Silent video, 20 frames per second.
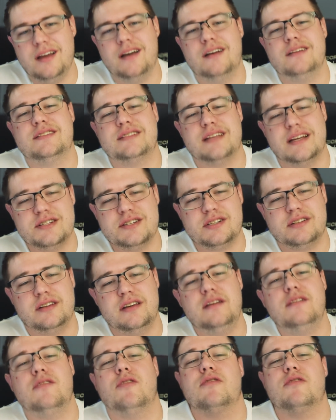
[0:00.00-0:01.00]

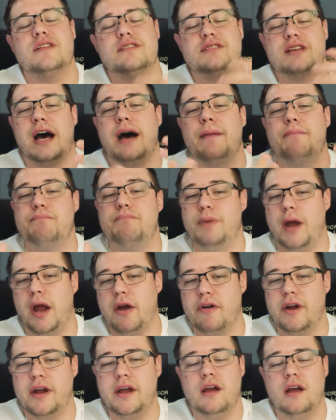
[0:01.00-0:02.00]
essentially, or the top
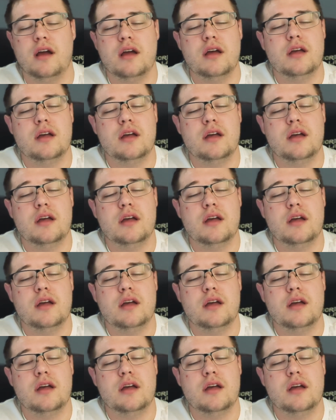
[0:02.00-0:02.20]
berry,